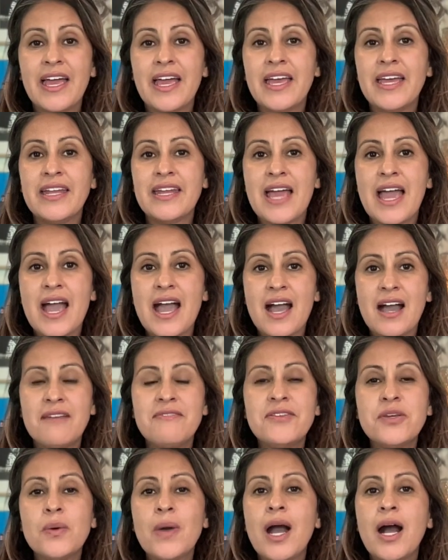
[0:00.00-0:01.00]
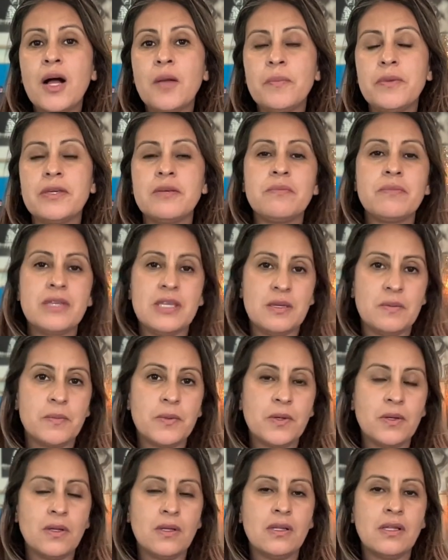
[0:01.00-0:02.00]
and have you helping
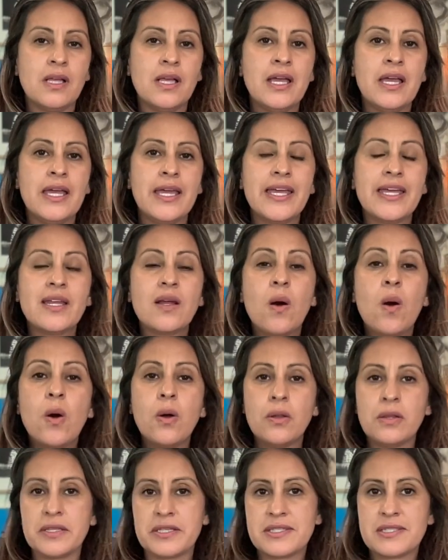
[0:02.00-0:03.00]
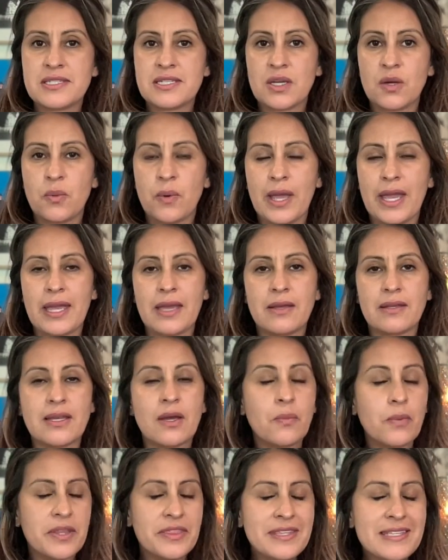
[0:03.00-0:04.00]
people in a holistic way.
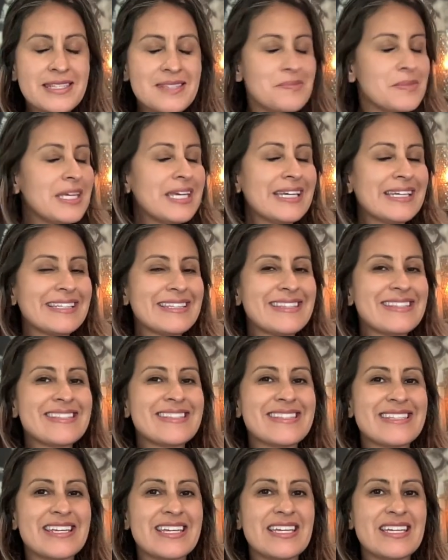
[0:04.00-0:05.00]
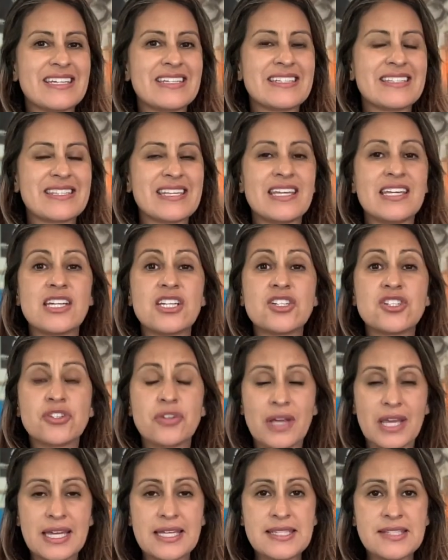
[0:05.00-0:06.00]
Now, what this means is in a
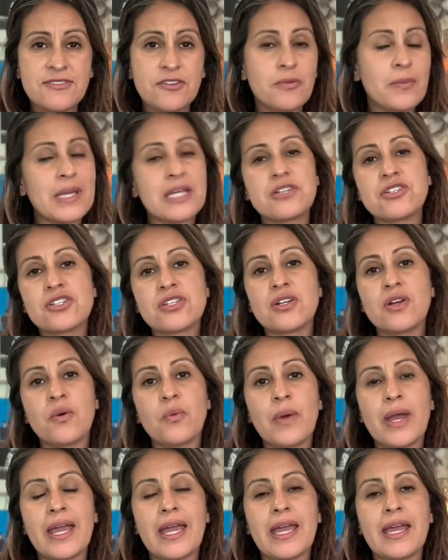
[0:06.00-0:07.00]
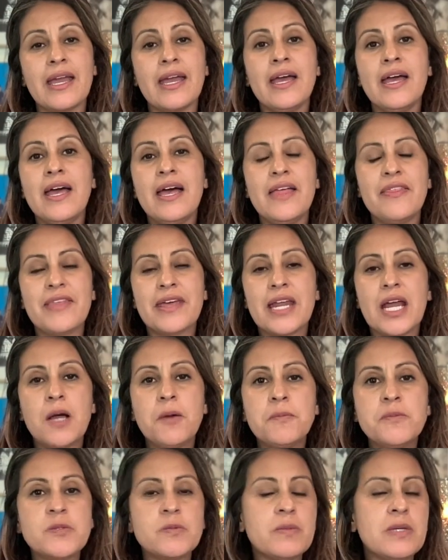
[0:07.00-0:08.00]
transformational way that
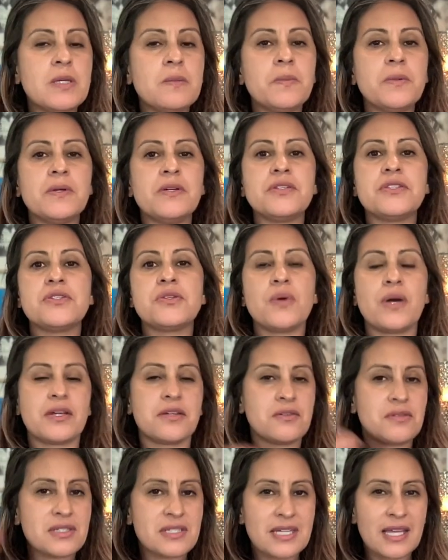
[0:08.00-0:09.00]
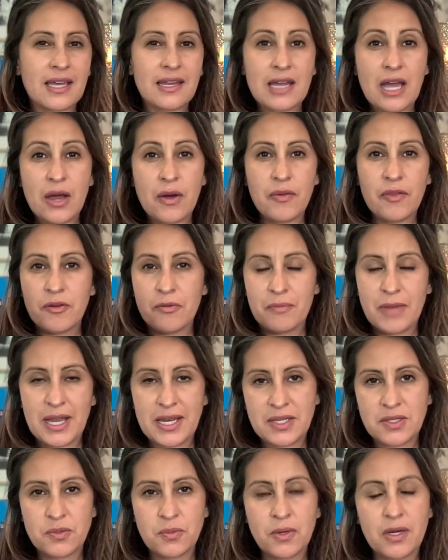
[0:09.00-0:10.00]
helps people to understand how their
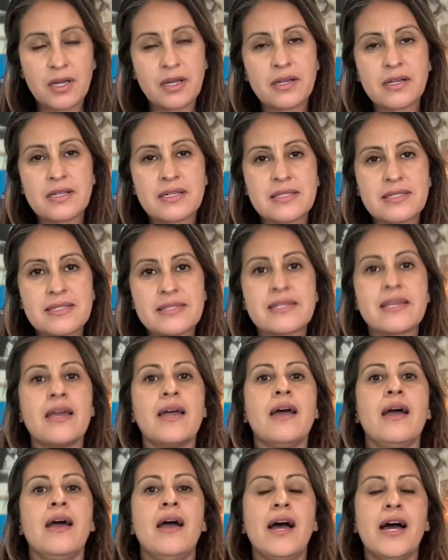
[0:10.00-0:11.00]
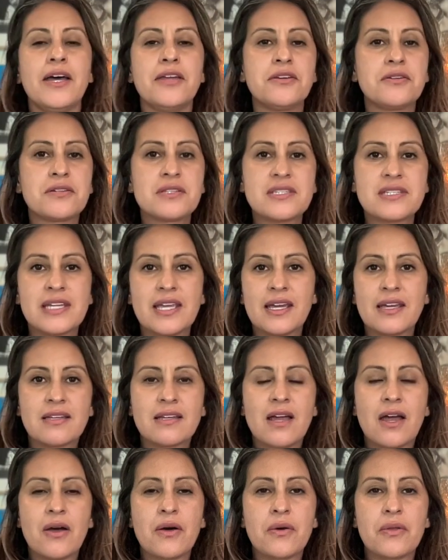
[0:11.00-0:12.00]
mind works, understand
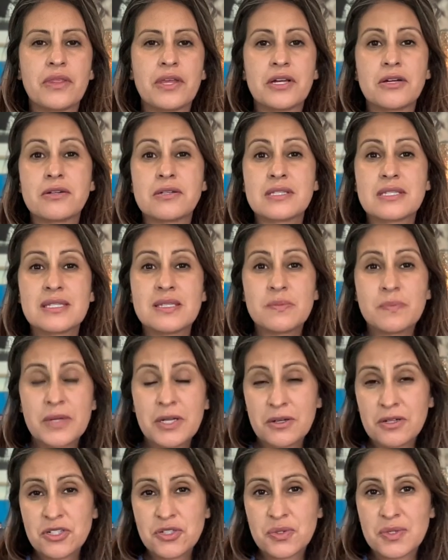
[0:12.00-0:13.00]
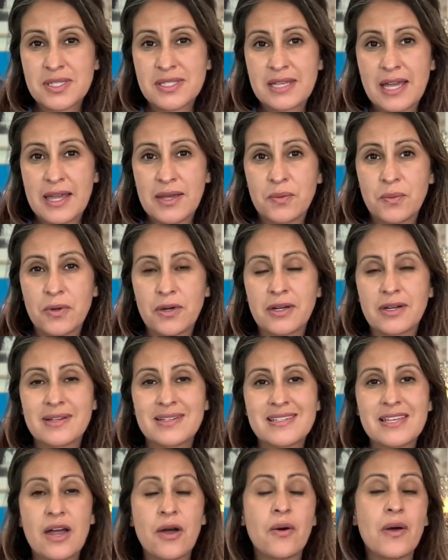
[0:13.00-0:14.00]
how their spiritual side
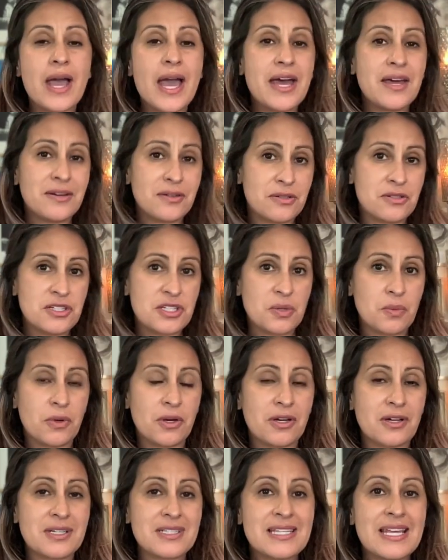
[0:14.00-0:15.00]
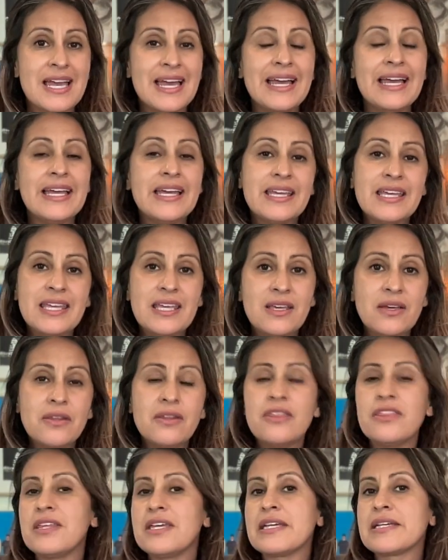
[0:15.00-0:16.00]
works, how energy works, heal
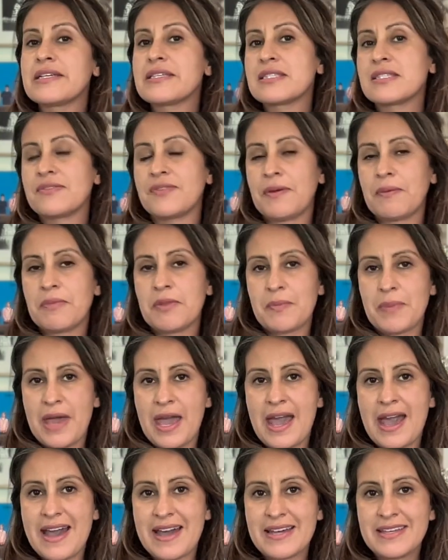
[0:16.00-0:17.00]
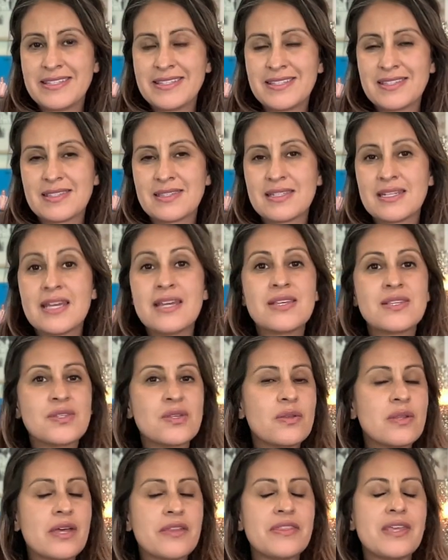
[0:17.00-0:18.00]
things from the past
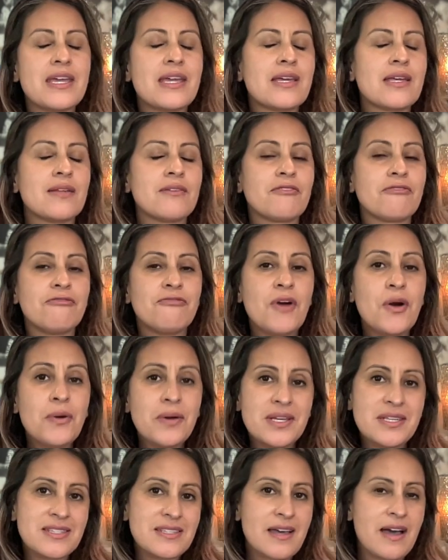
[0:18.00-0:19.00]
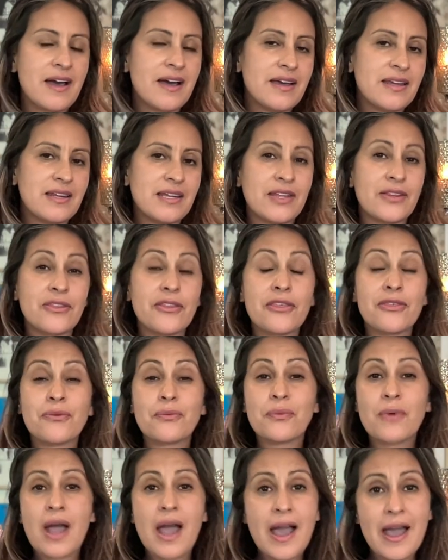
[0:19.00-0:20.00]
so that they can focus on and
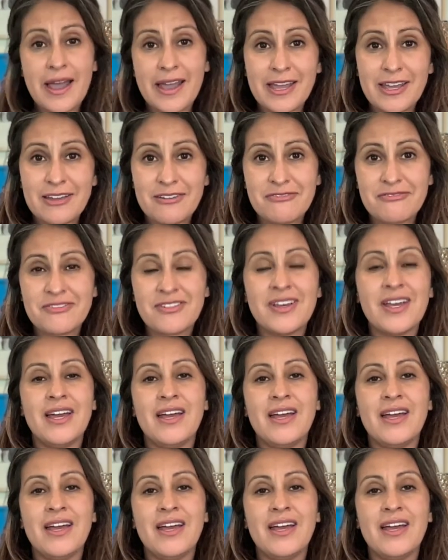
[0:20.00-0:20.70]
thrive